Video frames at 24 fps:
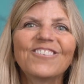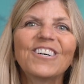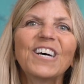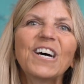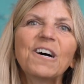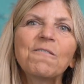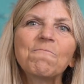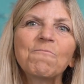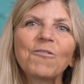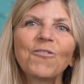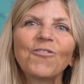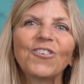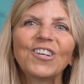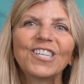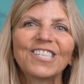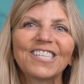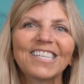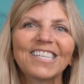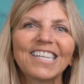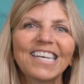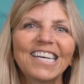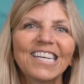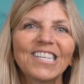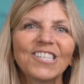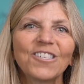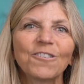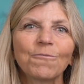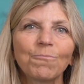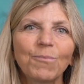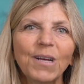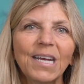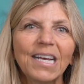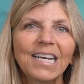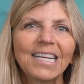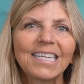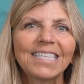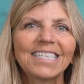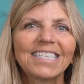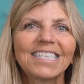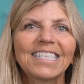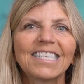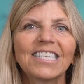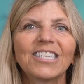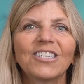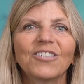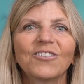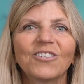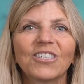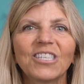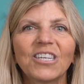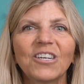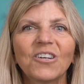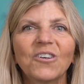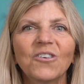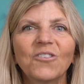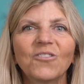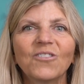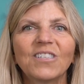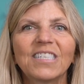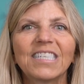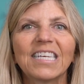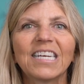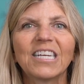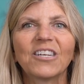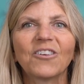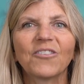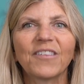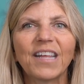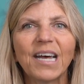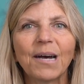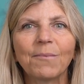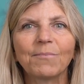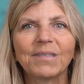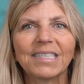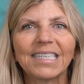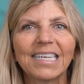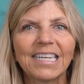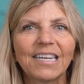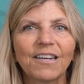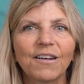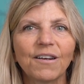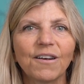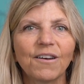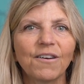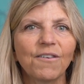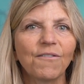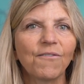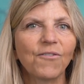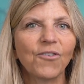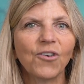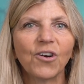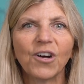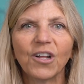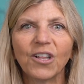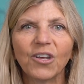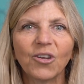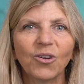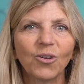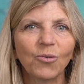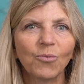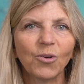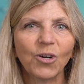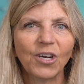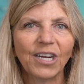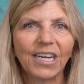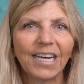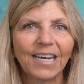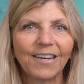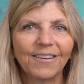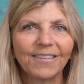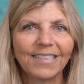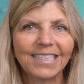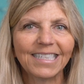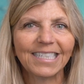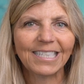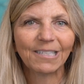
will help you visualize your pace, your zones, and your lap data for all of your workouts.